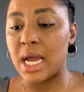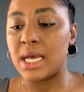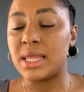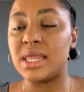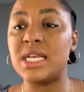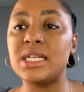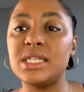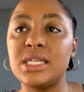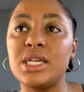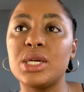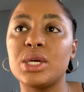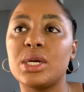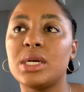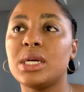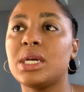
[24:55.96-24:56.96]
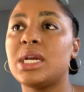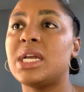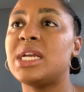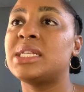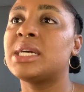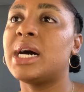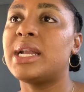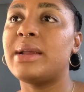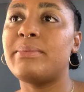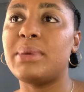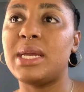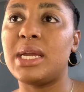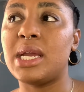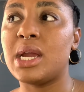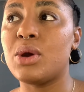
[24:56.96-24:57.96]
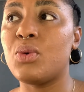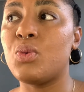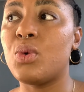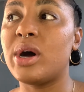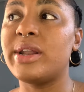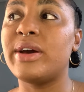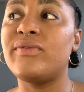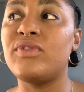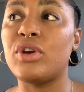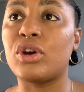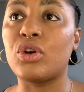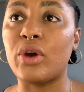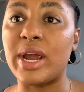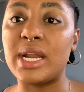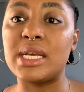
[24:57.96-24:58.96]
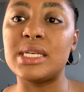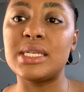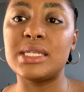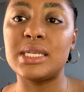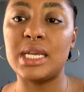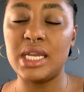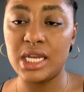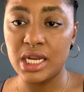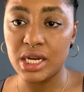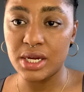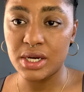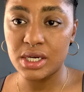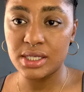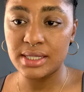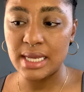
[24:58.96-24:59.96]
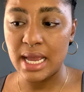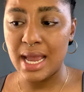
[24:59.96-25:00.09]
this year is going to be one of your greatest years,